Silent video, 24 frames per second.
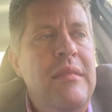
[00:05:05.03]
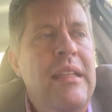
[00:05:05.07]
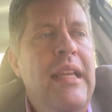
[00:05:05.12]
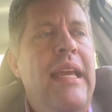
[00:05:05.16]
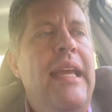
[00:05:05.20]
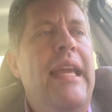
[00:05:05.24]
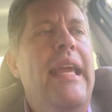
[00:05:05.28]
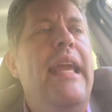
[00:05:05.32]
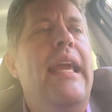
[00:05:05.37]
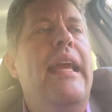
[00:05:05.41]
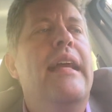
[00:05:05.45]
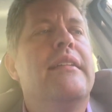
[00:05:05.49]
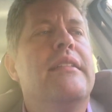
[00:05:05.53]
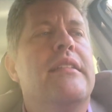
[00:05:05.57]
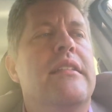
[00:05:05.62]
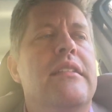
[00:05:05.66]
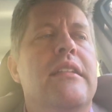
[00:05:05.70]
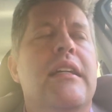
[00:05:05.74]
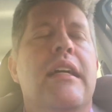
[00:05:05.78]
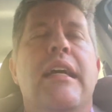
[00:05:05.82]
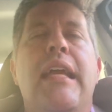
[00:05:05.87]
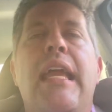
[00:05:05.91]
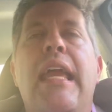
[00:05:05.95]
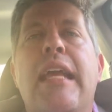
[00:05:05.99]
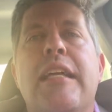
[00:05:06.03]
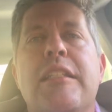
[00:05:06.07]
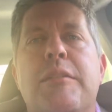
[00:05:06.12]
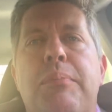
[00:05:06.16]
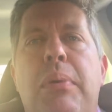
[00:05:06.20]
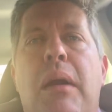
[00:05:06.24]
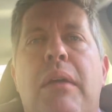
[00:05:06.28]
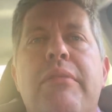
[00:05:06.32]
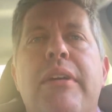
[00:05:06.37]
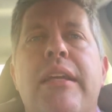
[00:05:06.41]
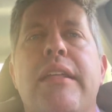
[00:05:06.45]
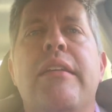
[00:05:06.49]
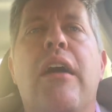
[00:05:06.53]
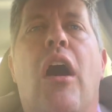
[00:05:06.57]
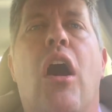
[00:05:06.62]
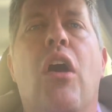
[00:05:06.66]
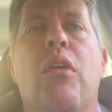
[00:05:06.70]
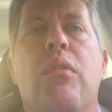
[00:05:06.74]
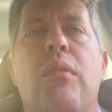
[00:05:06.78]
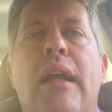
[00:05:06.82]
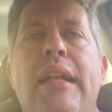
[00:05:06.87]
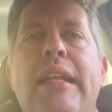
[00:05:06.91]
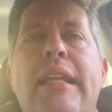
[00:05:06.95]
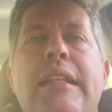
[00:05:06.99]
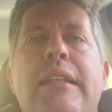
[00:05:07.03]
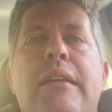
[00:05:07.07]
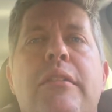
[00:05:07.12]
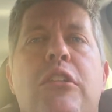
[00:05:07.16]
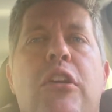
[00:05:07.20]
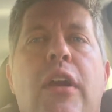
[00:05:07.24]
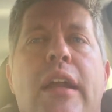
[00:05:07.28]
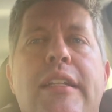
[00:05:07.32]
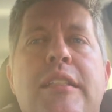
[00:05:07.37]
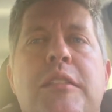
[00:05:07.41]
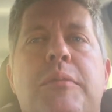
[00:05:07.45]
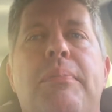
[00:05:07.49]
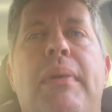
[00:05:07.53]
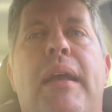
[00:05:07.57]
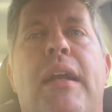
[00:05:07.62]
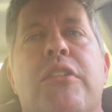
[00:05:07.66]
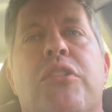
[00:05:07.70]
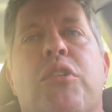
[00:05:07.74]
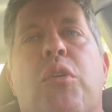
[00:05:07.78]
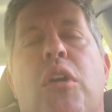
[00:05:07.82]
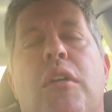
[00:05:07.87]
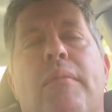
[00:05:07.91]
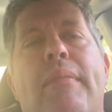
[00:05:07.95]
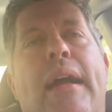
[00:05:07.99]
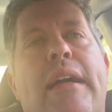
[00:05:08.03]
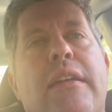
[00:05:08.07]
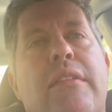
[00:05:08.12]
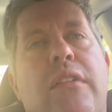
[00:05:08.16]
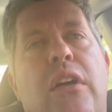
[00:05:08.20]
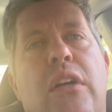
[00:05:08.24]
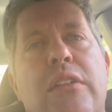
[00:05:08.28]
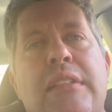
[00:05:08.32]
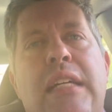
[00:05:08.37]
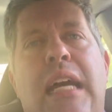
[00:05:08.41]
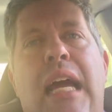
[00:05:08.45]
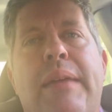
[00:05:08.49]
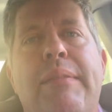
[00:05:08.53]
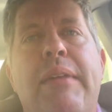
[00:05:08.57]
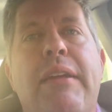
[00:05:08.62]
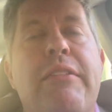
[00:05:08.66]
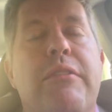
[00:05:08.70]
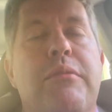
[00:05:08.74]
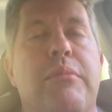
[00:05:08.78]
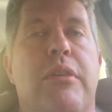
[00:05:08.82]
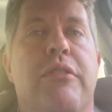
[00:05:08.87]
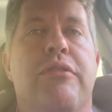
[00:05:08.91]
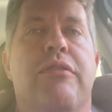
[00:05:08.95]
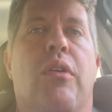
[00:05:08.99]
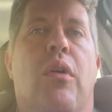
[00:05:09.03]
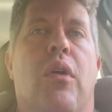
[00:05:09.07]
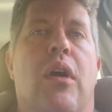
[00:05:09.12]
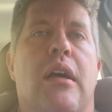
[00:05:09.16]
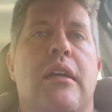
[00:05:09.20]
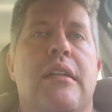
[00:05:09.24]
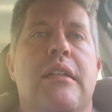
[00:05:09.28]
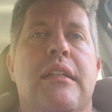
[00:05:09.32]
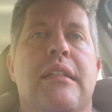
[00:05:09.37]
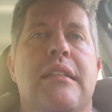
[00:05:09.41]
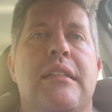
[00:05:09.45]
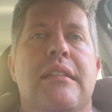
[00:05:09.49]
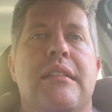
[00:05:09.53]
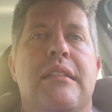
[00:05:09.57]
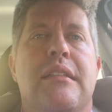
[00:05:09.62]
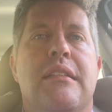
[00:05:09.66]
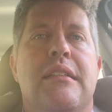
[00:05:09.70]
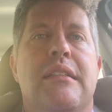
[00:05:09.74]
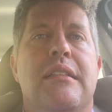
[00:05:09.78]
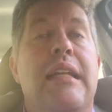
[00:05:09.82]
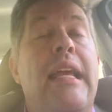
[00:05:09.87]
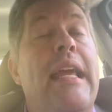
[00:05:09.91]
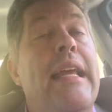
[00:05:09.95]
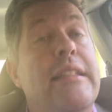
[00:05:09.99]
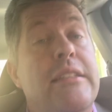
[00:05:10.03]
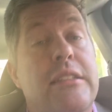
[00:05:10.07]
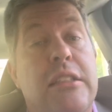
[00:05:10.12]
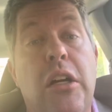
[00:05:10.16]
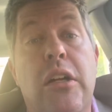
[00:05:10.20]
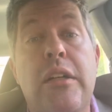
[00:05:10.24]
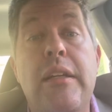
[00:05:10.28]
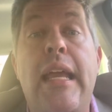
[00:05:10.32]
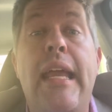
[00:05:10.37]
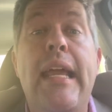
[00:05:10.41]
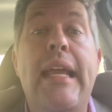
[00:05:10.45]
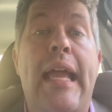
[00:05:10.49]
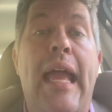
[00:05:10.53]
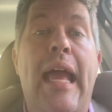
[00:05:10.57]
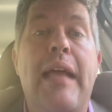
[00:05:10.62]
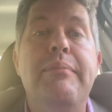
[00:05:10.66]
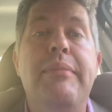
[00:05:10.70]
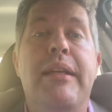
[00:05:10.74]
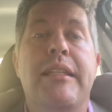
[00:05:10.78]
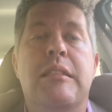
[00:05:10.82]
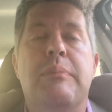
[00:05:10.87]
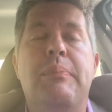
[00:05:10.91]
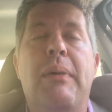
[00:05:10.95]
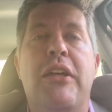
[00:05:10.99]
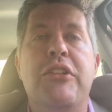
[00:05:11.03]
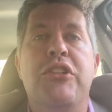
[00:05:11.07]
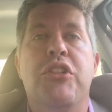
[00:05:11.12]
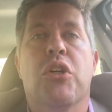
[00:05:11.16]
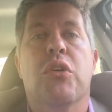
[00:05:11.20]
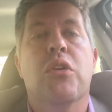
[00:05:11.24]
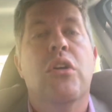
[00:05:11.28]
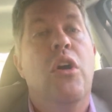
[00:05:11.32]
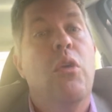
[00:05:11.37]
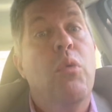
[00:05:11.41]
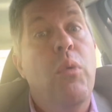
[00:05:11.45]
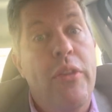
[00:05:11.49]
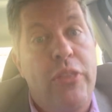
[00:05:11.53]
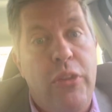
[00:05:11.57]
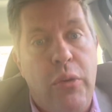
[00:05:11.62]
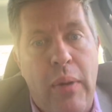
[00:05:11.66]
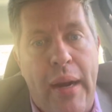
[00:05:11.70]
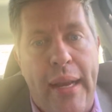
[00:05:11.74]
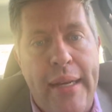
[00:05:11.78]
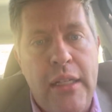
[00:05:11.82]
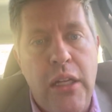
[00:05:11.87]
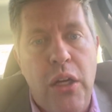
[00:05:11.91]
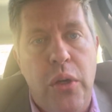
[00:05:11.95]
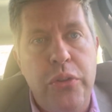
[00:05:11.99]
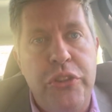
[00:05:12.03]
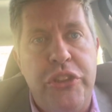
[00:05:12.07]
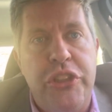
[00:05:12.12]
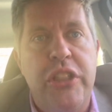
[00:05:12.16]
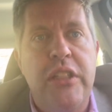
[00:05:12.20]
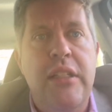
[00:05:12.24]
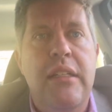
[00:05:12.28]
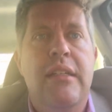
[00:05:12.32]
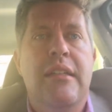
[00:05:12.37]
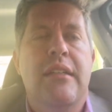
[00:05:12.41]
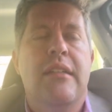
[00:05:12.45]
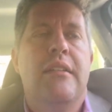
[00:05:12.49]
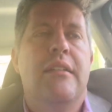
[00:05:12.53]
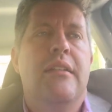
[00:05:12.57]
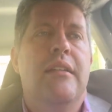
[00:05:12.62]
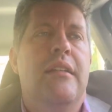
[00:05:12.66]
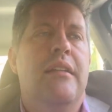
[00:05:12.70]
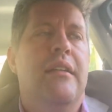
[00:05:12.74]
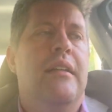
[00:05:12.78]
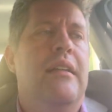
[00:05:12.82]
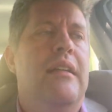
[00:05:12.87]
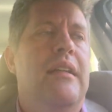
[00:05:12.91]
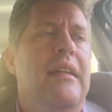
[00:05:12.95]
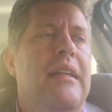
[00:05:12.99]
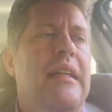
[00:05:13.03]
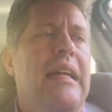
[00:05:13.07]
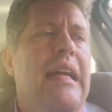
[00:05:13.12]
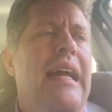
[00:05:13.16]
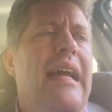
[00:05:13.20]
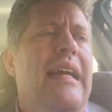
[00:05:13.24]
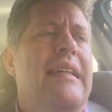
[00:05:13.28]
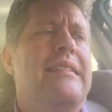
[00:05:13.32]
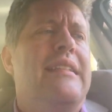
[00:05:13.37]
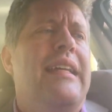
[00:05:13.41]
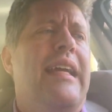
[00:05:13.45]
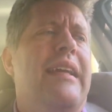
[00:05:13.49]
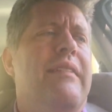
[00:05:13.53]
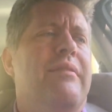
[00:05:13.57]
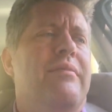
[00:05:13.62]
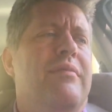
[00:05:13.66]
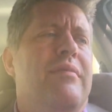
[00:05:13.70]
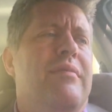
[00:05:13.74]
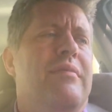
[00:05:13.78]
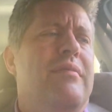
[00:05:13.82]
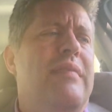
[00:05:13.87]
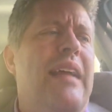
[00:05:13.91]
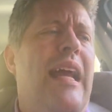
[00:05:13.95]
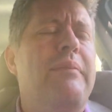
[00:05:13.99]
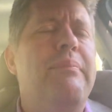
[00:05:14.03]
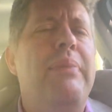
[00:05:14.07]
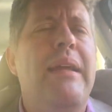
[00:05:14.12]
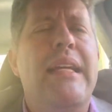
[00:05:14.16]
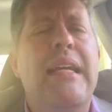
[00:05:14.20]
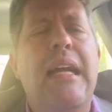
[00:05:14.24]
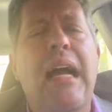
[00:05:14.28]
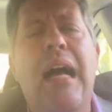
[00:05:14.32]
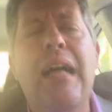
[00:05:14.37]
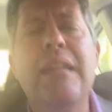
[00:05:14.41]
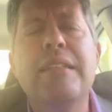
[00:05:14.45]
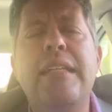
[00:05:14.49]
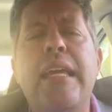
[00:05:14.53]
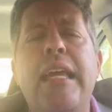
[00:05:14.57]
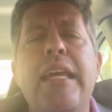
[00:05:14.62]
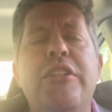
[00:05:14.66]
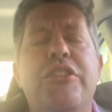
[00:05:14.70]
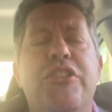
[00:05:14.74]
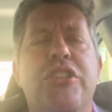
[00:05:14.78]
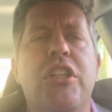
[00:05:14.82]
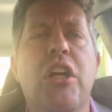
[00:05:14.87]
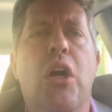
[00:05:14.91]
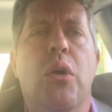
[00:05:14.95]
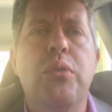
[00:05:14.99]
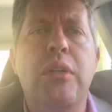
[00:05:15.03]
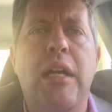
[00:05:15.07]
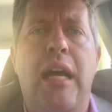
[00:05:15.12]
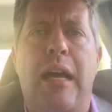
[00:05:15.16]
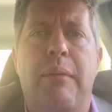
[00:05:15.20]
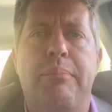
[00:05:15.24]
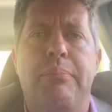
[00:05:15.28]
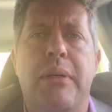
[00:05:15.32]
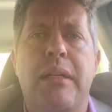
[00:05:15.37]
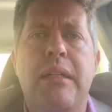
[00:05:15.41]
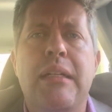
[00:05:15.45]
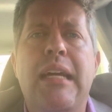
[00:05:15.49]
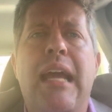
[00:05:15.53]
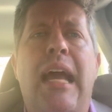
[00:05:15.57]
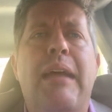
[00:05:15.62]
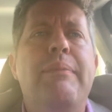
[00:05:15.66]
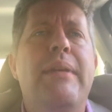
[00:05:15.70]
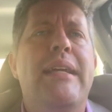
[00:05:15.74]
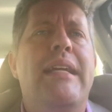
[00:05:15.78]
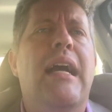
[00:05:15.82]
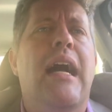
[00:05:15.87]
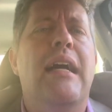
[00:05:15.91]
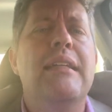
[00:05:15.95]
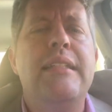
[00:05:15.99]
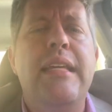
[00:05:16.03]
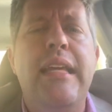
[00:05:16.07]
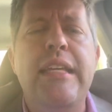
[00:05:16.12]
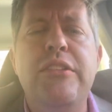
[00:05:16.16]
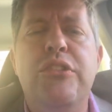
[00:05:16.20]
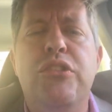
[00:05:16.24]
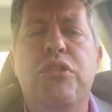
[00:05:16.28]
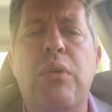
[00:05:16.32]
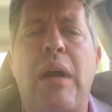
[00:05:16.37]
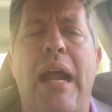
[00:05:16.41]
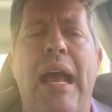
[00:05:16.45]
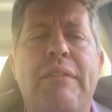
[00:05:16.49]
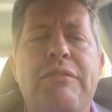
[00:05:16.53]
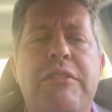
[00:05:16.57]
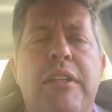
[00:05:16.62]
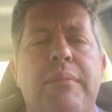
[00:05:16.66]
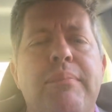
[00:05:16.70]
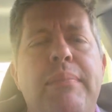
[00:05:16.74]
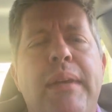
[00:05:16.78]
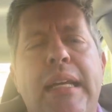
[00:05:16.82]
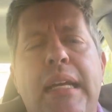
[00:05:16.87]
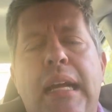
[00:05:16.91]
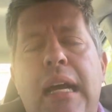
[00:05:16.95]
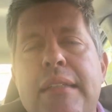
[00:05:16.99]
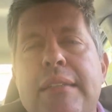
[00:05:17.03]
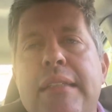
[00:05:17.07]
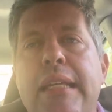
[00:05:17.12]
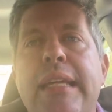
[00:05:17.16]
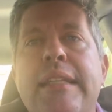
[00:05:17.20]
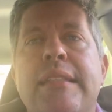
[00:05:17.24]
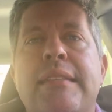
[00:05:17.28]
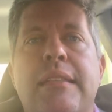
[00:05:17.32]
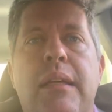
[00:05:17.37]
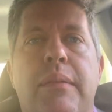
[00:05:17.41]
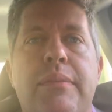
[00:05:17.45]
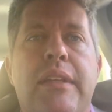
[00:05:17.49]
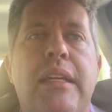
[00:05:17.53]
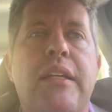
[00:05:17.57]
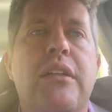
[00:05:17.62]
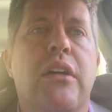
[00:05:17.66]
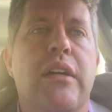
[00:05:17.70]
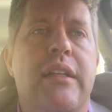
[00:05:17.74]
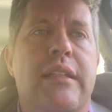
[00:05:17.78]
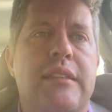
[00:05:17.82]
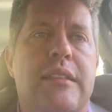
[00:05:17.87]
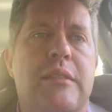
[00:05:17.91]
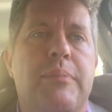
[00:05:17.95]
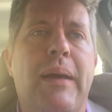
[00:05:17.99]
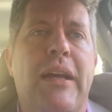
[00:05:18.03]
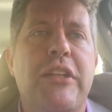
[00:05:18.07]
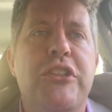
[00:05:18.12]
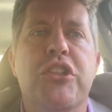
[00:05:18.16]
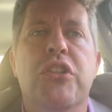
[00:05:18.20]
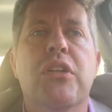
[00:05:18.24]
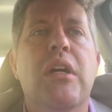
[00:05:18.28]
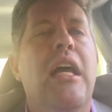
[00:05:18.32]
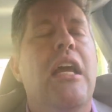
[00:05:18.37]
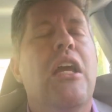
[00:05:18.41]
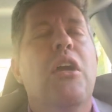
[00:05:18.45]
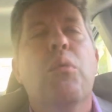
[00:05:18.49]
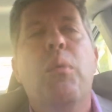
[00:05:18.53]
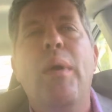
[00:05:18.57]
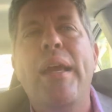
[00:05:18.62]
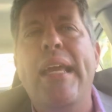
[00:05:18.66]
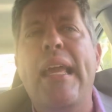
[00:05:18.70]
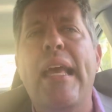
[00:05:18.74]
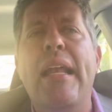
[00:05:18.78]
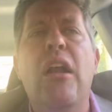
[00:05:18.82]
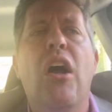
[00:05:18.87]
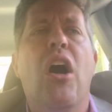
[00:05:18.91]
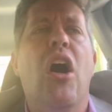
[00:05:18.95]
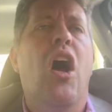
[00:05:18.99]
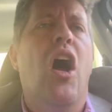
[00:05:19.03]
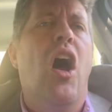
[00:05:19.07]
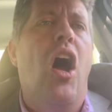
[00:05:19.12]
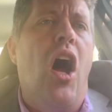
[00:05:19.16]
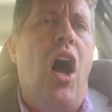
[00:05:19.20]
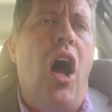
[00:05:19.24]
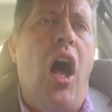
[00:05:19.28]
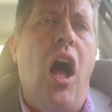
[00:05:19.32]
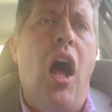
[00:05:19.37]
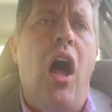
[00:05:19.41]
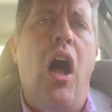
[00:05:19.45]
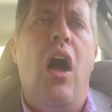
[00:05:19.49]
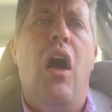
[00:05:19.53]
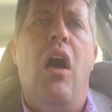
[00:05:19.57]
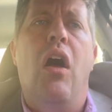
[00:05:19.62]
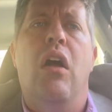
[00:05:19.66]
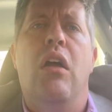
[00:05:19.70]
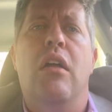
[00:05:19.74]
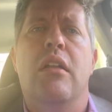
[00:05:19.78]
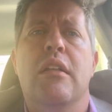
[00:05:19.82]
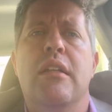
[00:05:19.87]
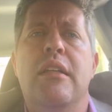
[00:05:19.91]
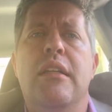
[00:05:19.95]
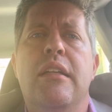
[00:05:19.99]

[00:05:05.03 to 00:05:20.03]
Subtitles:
He is probably already the greatest Bears quarterback of all time, even before. He can be special with the right coach. See, and because he showed up, and because he's drafted, because he's something looking special, we get all